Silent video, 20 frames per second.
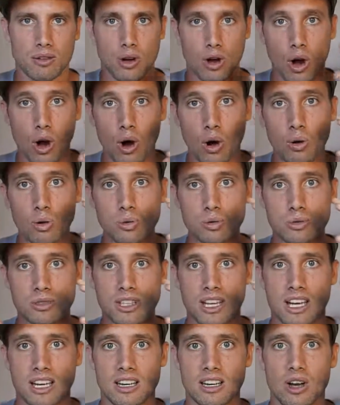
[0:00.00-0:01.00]
holes
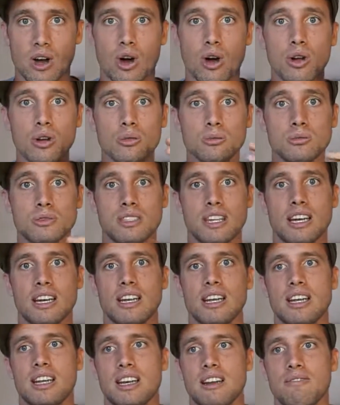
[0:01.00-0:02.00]
and homes that
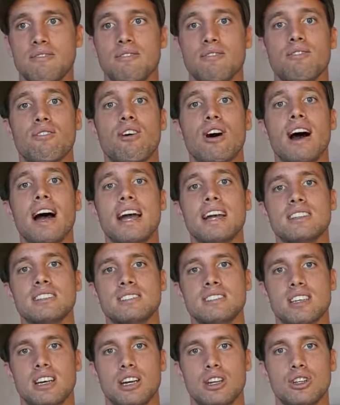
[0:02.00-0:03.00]
it
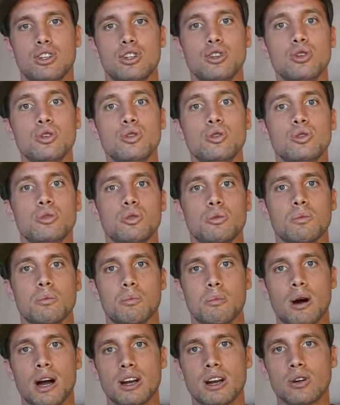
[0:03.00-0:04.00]
invites a new
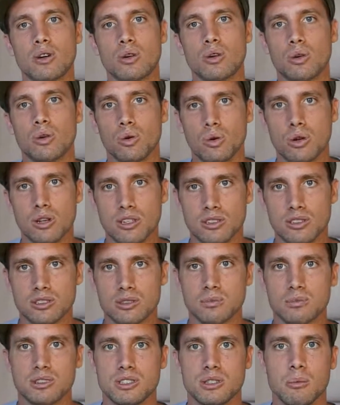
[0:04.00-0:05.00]

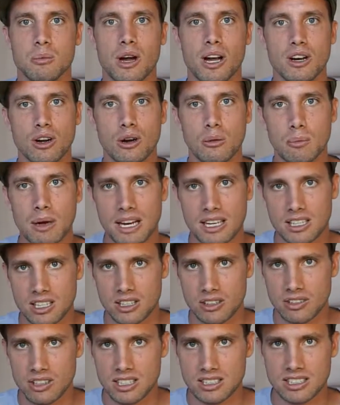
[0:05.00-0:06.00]
microorganisms, the
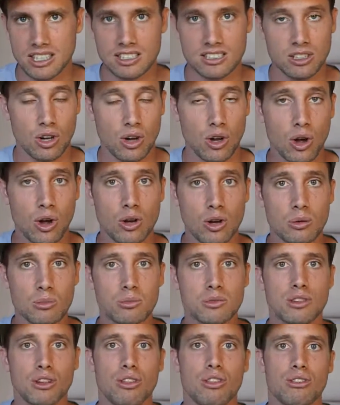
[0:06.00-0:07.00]
microbacteria, as a
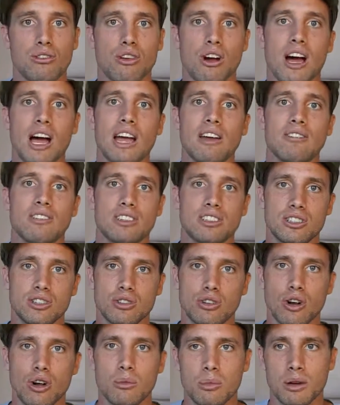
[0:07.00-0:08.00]
home to thrive and to
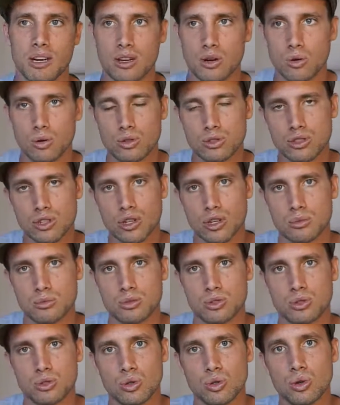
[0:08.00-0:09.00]
grow, but it also
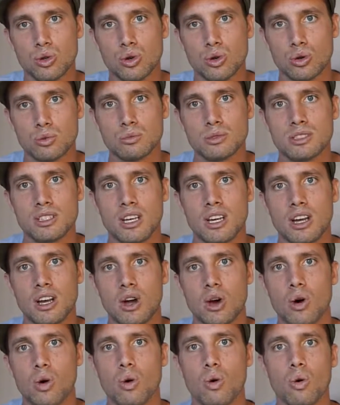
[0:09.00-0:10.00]
absorbs
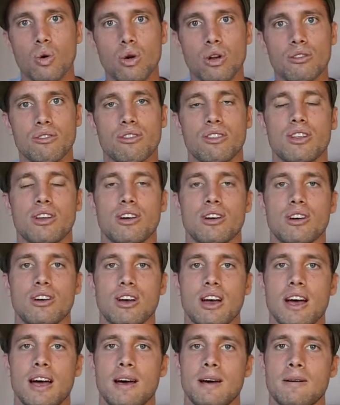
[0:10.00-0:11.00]
all of the